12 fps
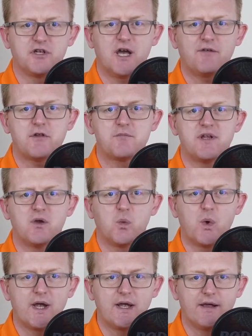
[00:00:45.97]
you have to be
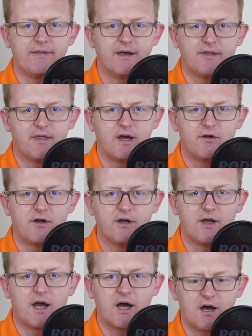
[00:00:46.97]
aware that there
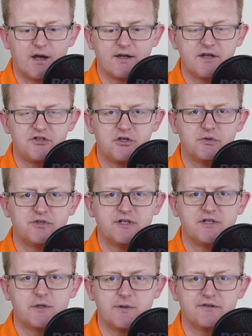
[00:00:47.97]
are issues
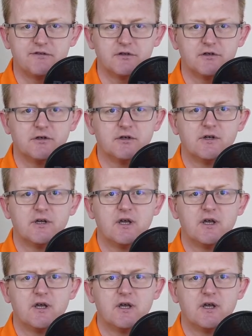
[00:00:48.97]
in doing so.